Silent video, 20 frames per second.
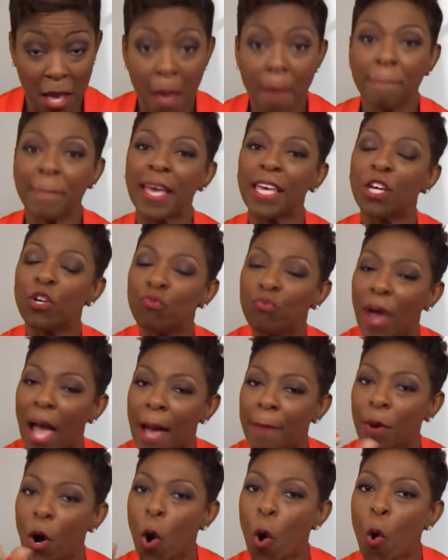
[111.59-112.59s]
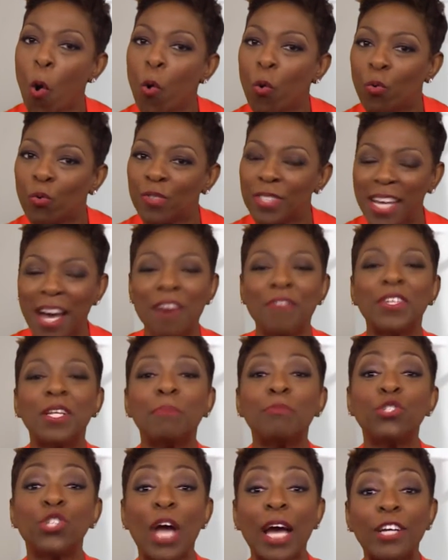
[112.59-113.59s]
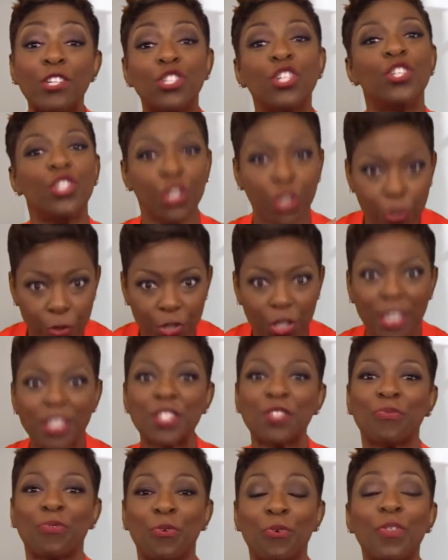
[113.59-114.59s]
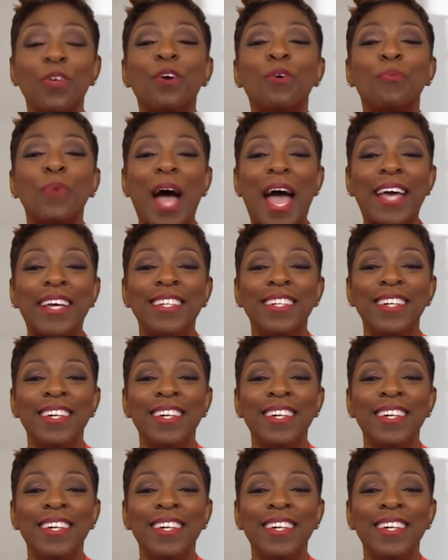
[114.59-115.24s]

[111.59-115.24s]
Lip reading: may grab hold of an objection you just threw their way.